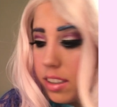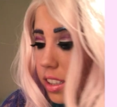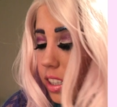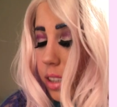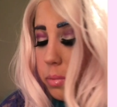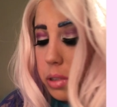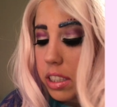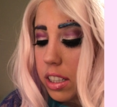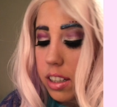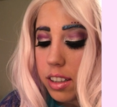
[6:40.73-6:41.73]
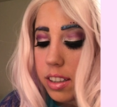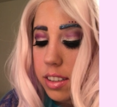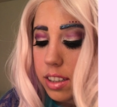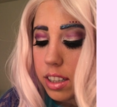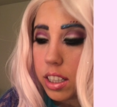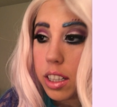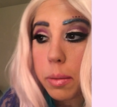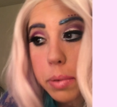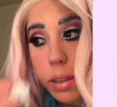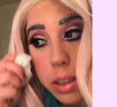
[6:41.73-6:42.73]
Again, I'm just going to clean
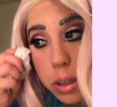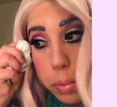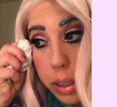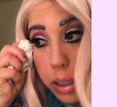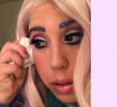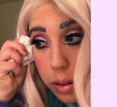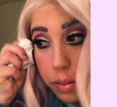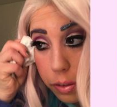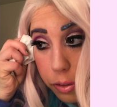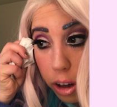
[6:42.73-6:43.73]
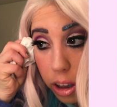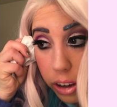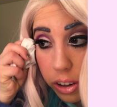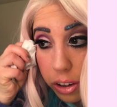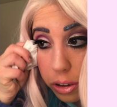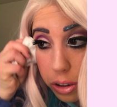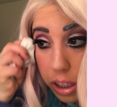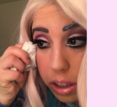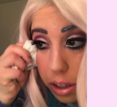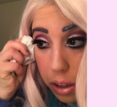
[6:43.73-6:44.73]
up a little bit of the fallout
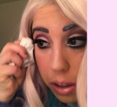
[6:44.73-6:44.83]
underneath.